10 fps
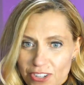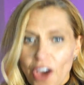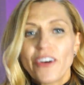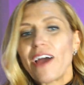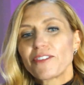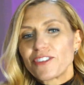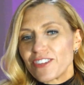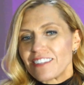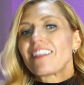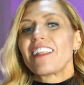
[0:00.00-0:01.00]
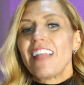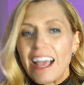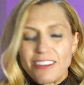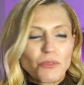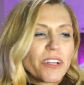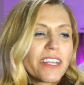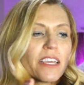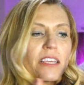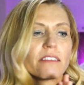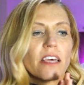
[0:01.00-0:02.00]
Okay, I was just going to say the last one
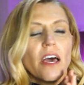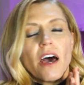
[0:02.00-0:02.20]
is